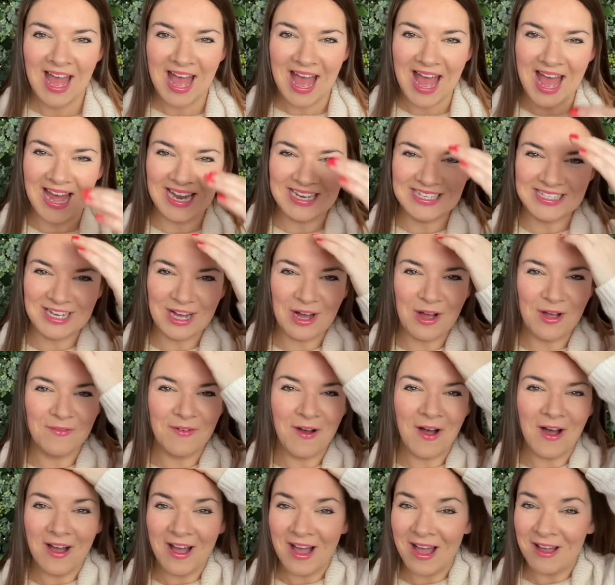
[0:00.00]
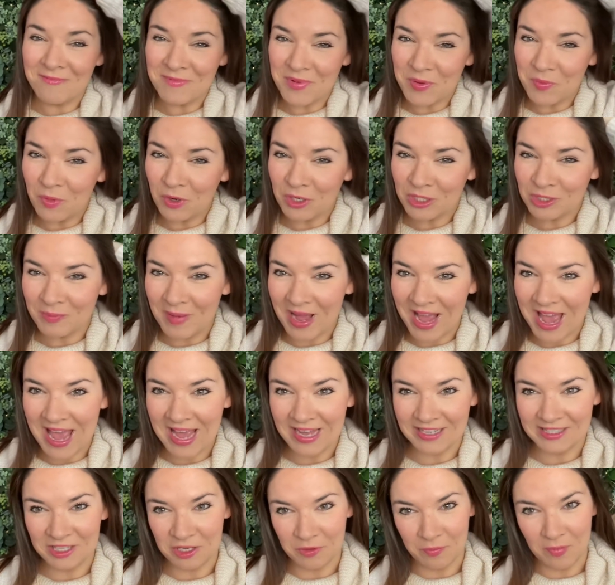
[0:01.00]
and I've I haven't been washing my hair
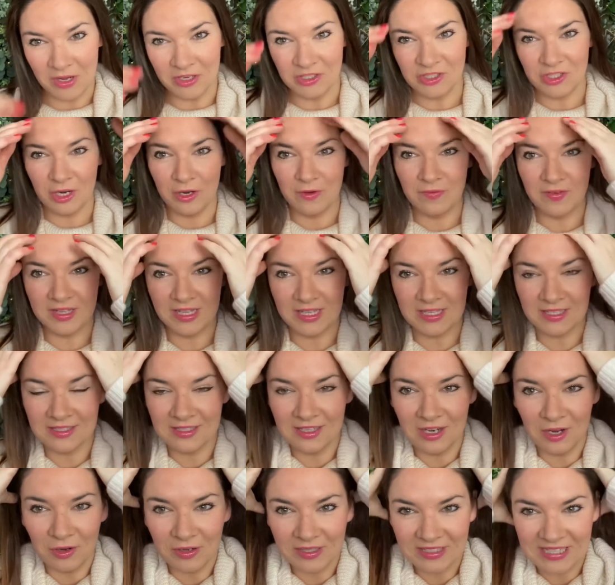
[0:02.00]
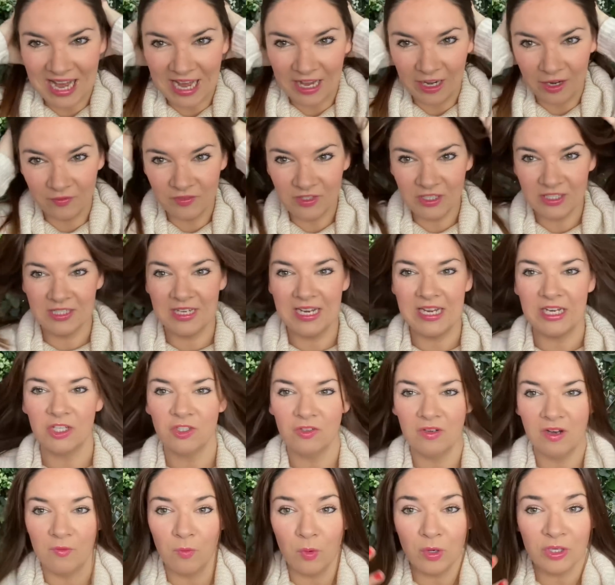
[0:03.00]
too much over this lockdown I've just literally I
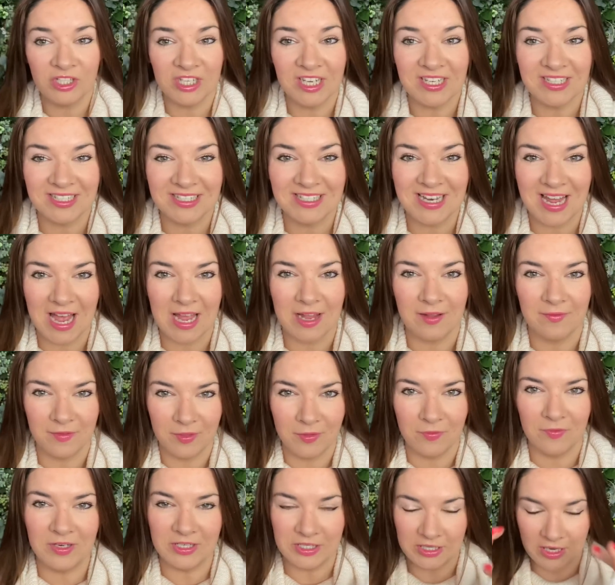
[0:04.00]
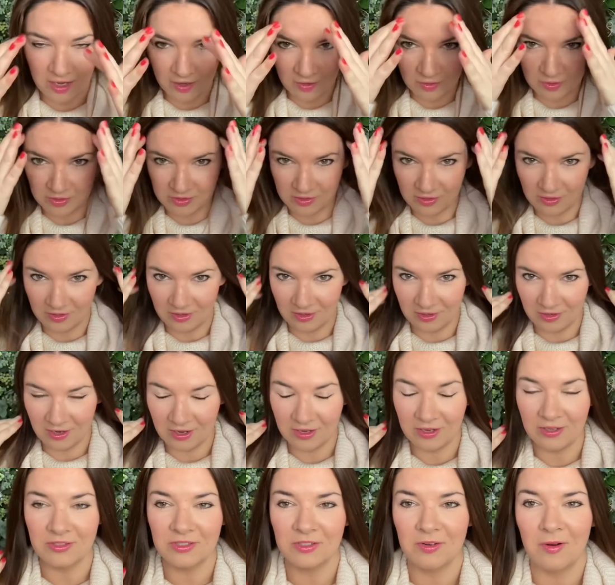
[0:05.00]
washed it today for the video because I'd look like a
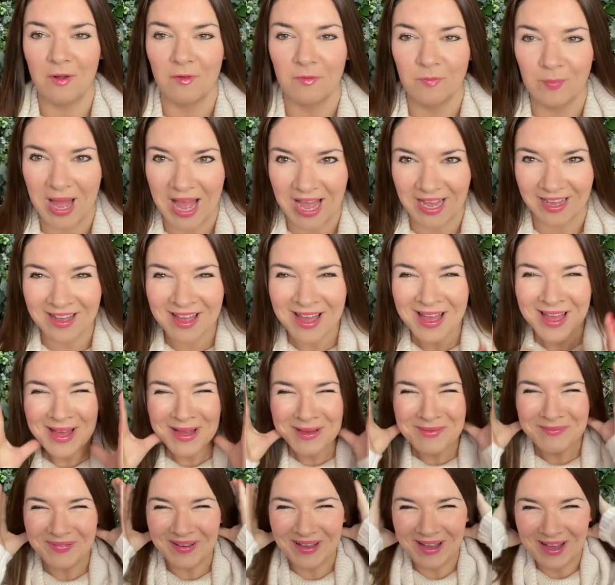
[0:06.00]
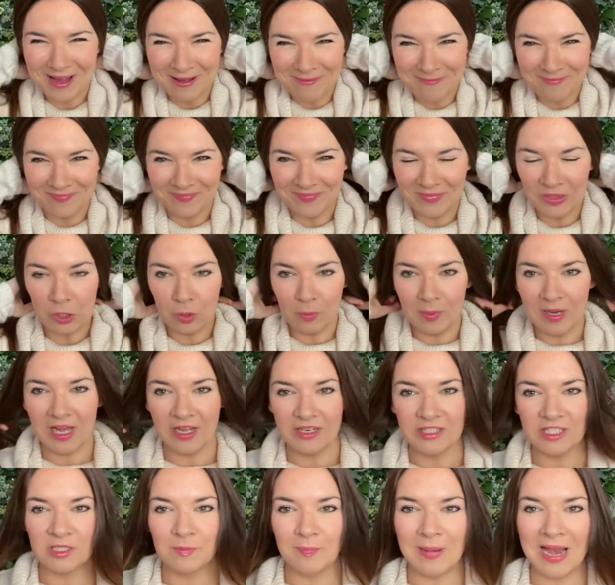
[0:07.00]
scruff bag mm-hmm. but um, normally I
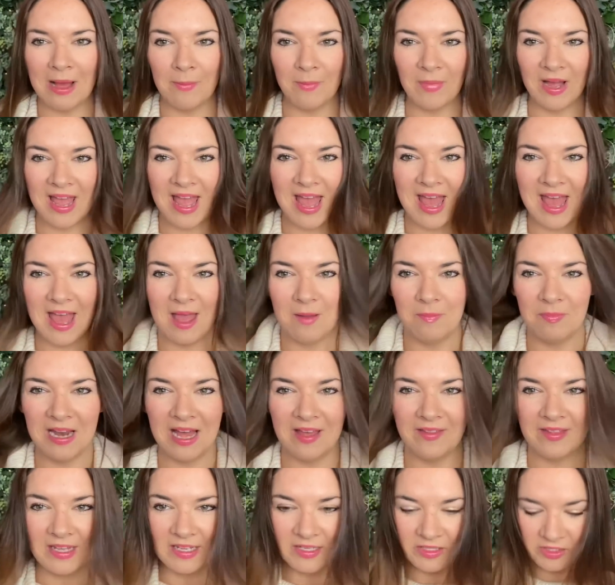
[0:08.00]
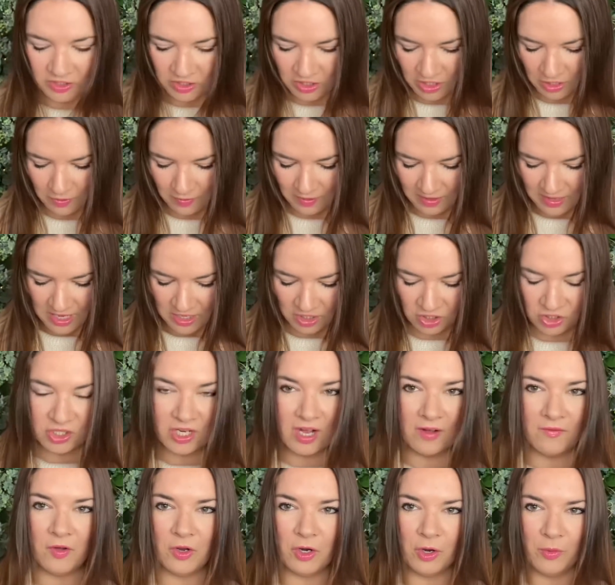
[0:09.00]
just plait my hair plait these two and then shove
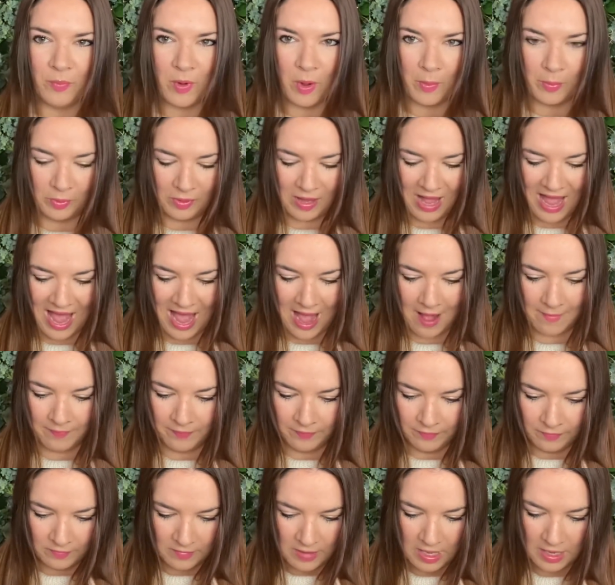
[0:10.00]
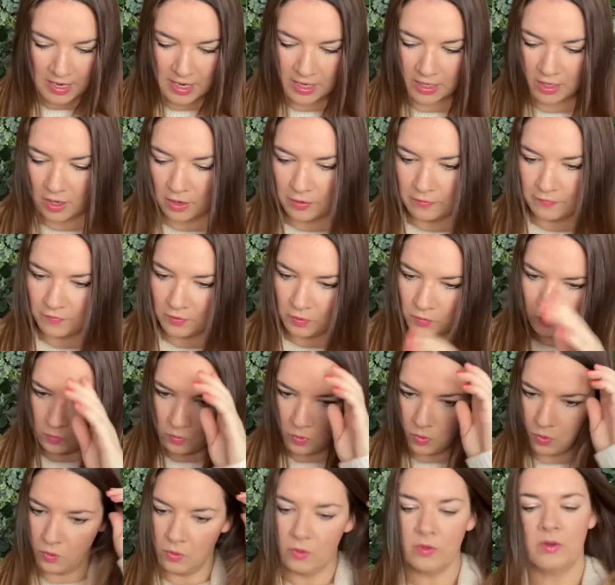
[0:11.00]
on a bobble hat and then go for a
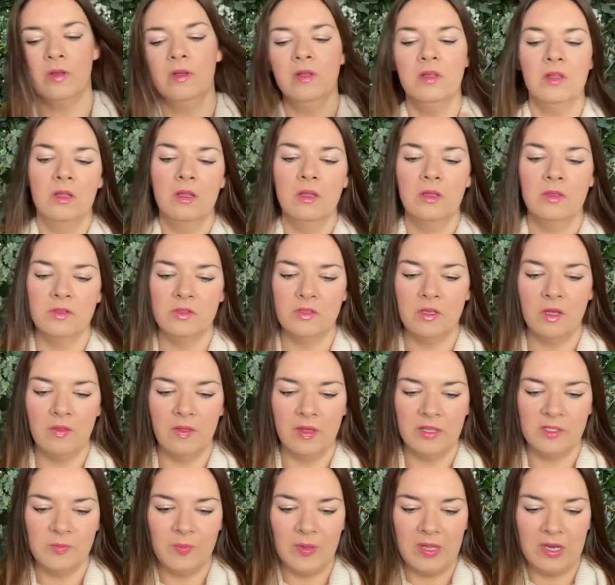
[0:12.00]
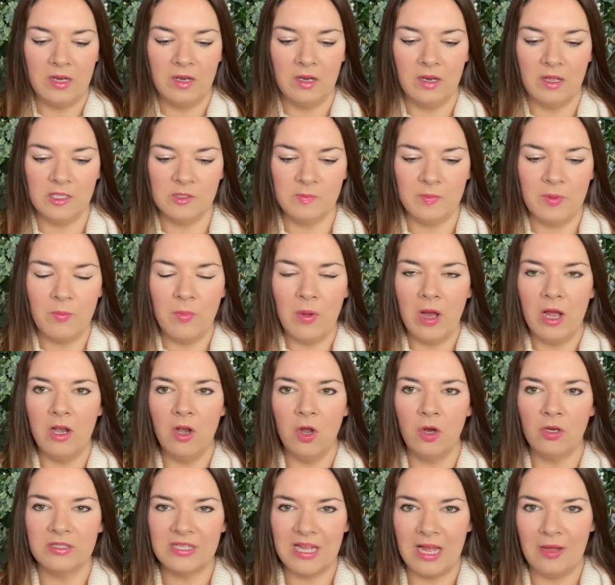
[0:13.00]
walk so that's been that's been my
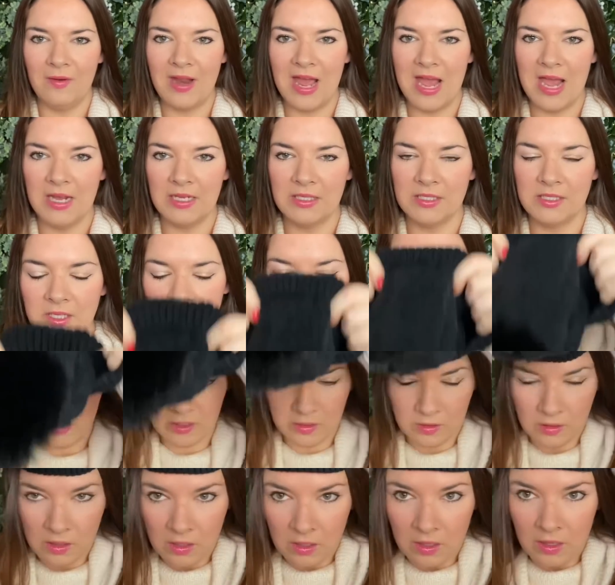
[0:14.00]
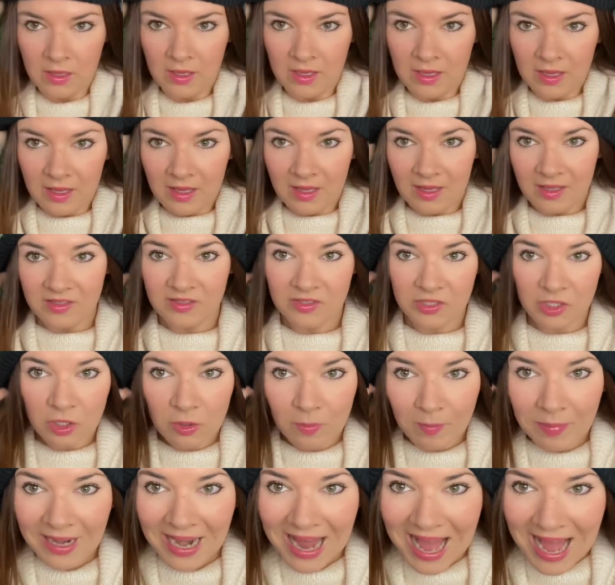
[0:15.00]
lockdown hairstyle two
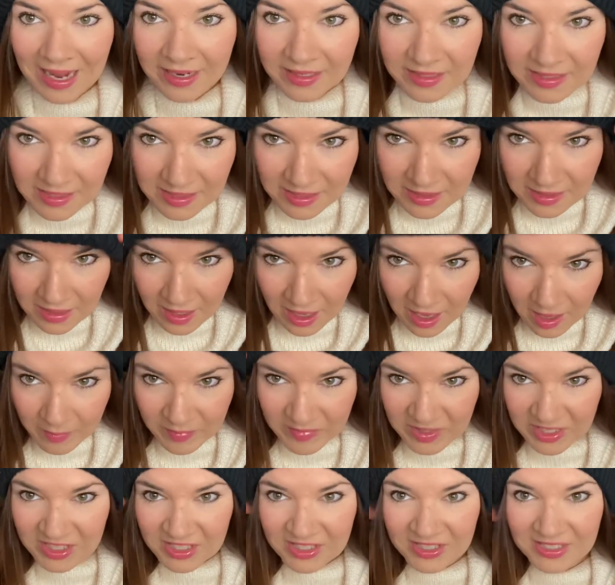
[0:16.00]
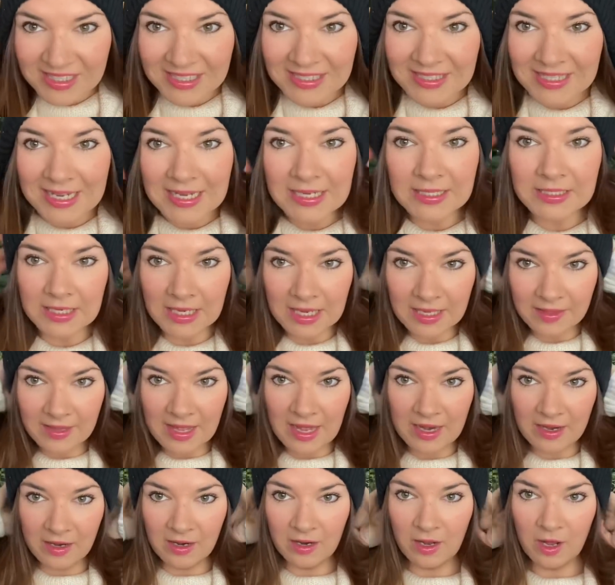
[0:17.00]
plaits um, just because it's easy and then
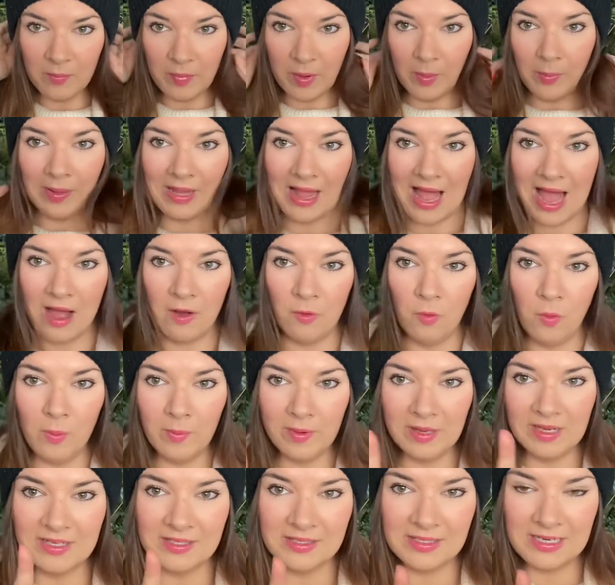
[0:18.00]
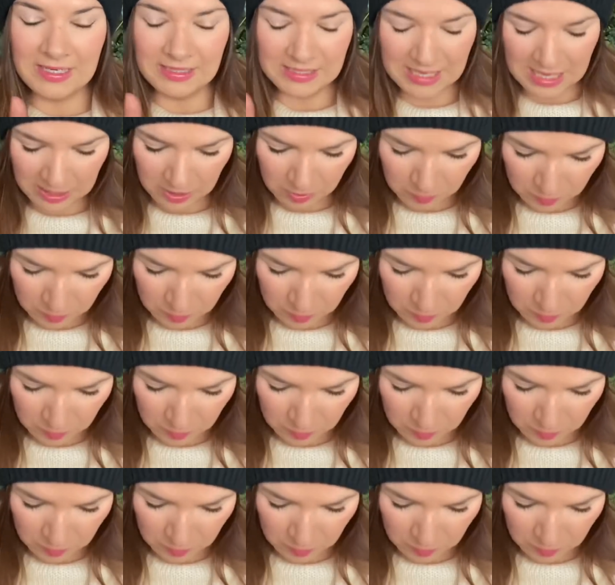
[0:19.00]
bobble hat oh I'm gonna sneeze hang on one